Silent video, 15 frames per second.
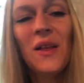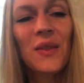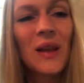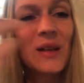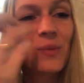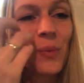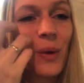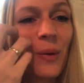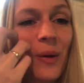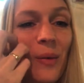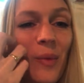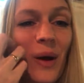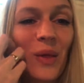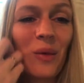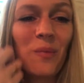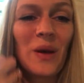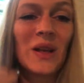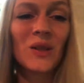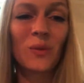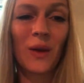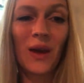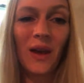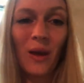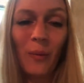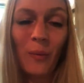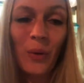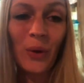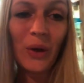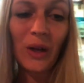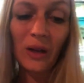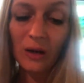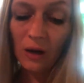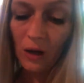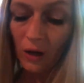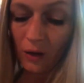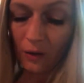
That's probably about the best way I can put it.